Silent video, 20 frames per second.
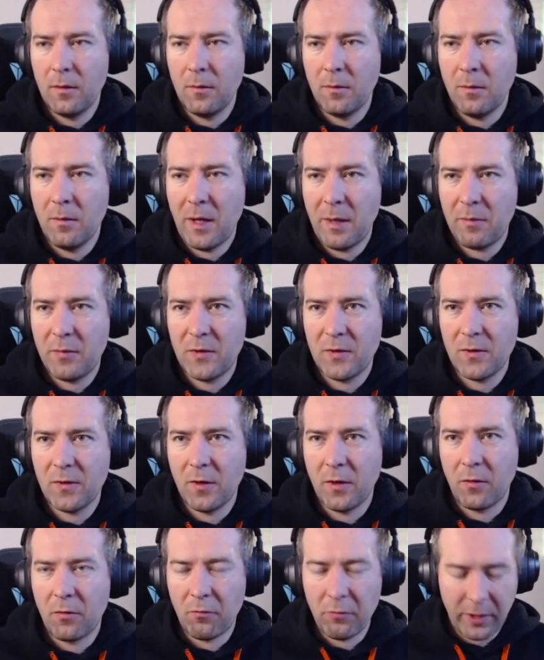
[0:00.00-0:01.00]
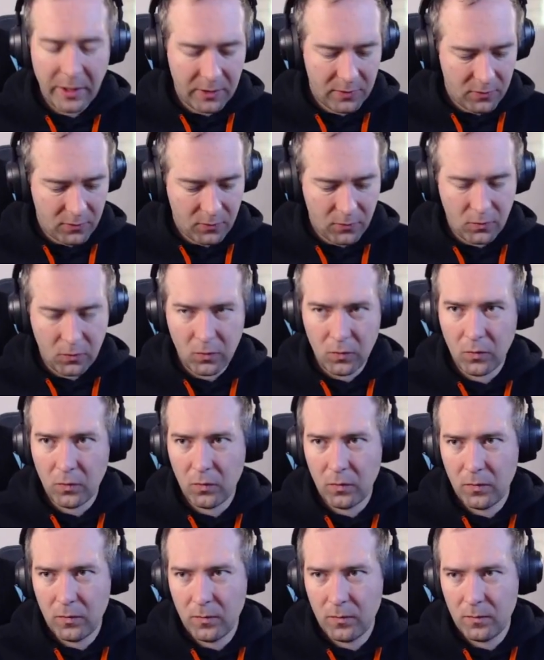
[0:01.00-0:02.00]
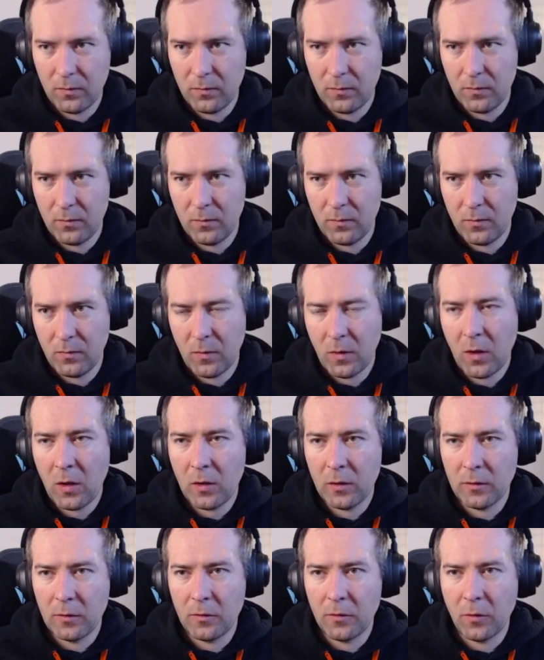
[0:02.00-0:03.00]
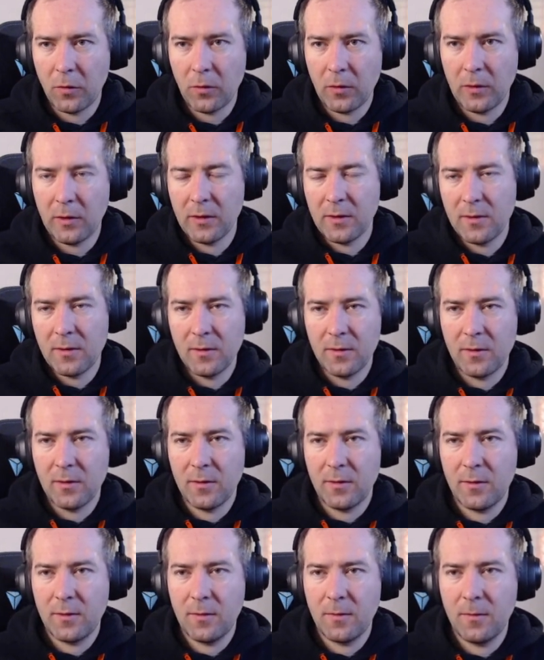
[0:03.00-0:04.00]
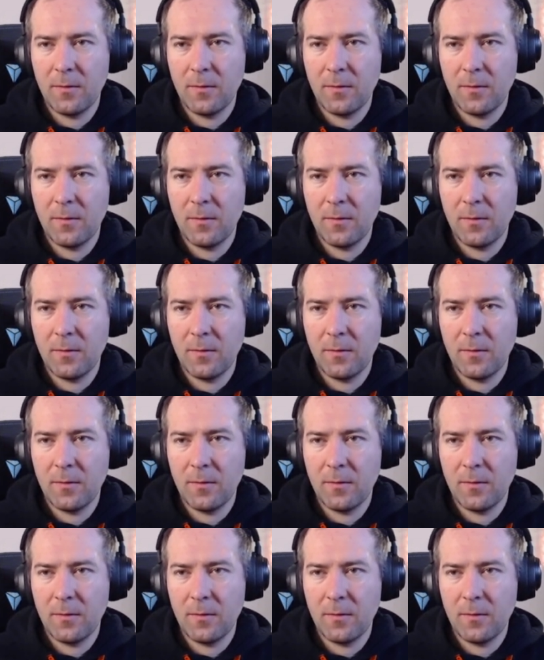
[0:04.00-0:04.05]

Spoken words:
maps a race to all the total distances.